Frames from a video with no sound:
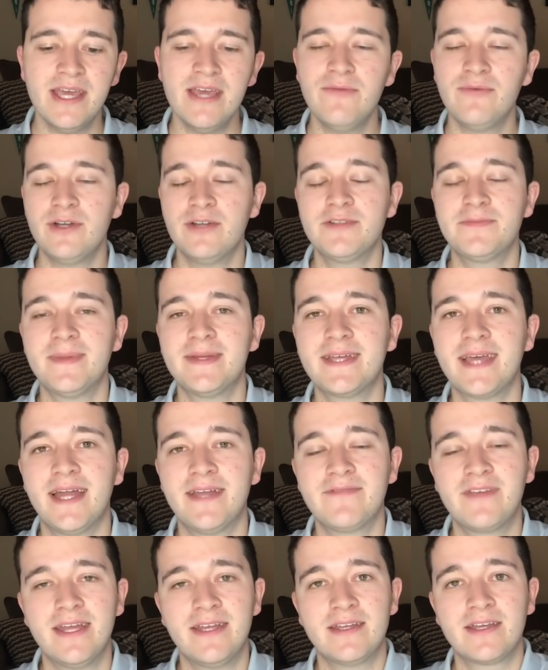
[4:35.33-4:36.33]
We know he's been kind
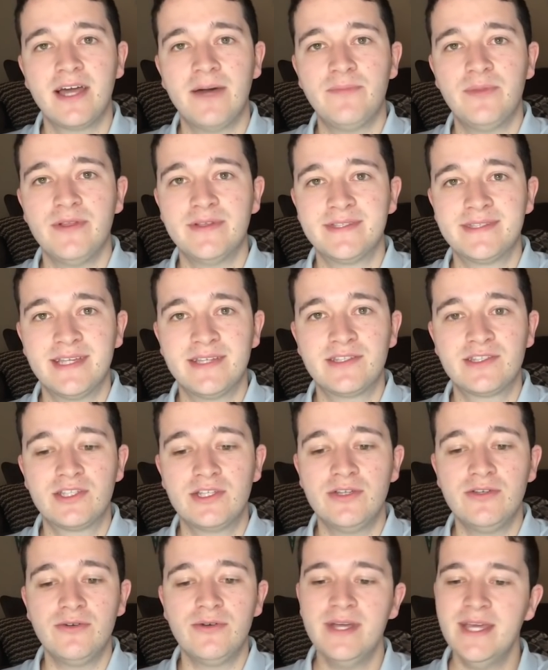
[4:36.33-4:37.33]
of getting a couple assists
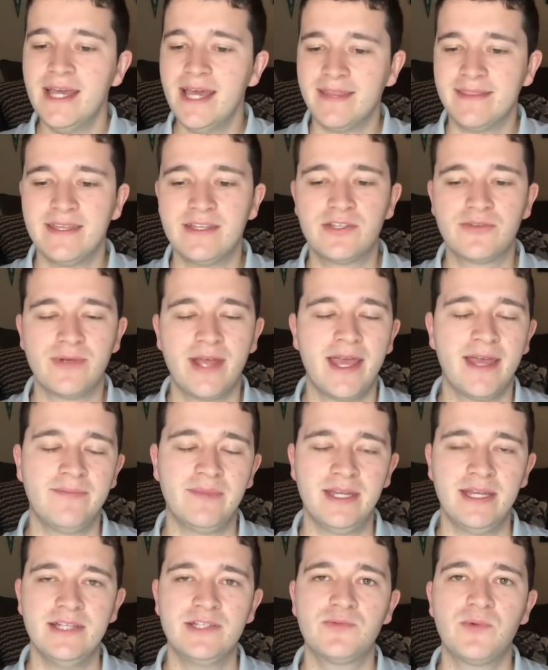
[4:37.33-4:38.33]
too. I think Durant, I
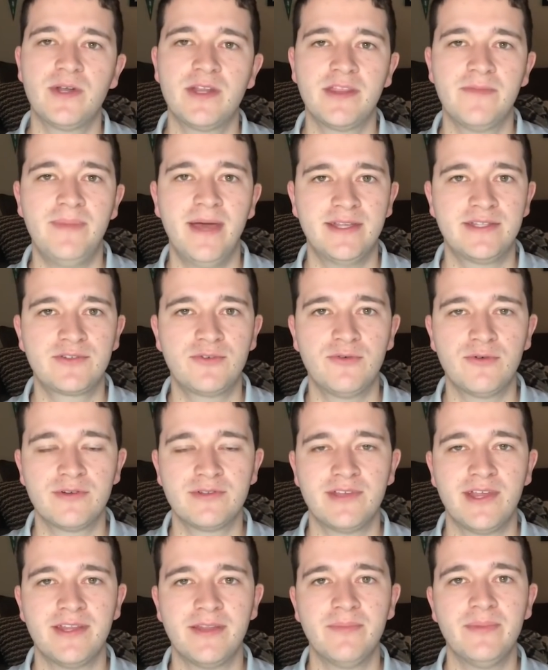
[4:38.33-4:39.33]
mean, he's one of the best
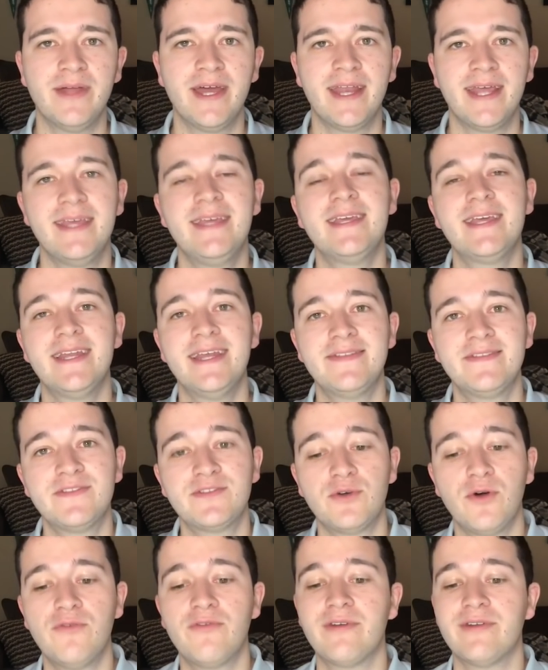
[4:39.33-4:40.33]
scorers on the planet. He can hit
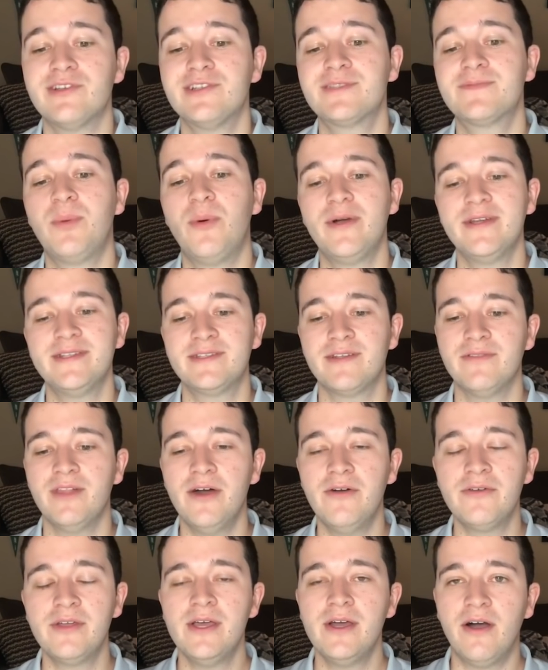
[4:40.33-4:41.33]
this over in just points
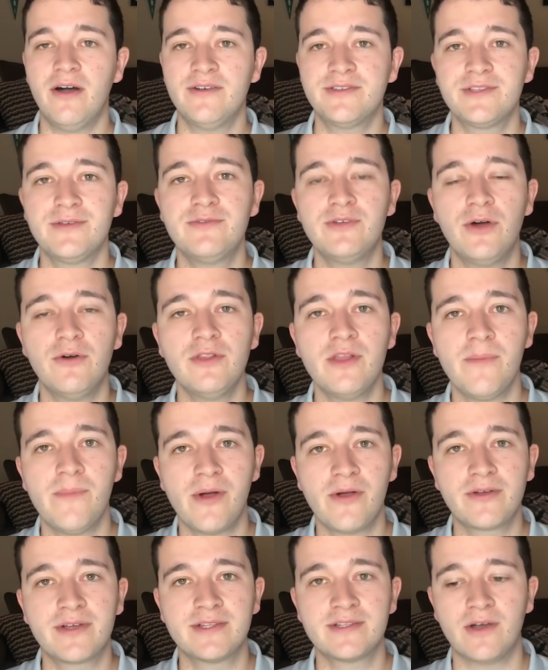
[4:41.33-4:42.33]
alone. Also, no
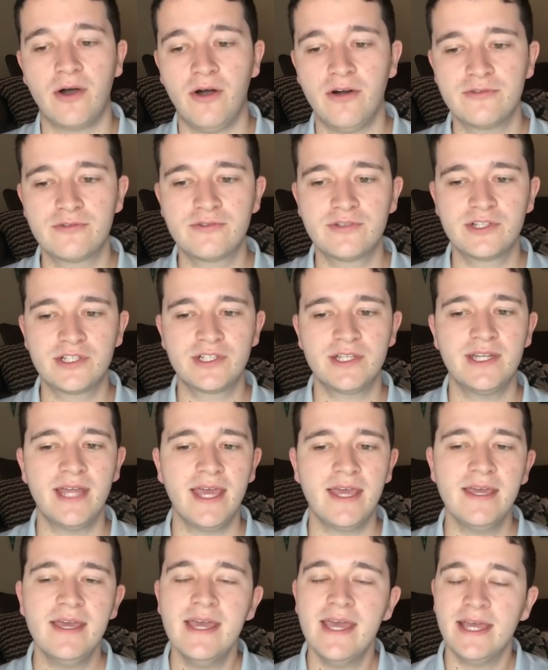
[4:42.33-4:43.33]
LaMarcus Aldridge today,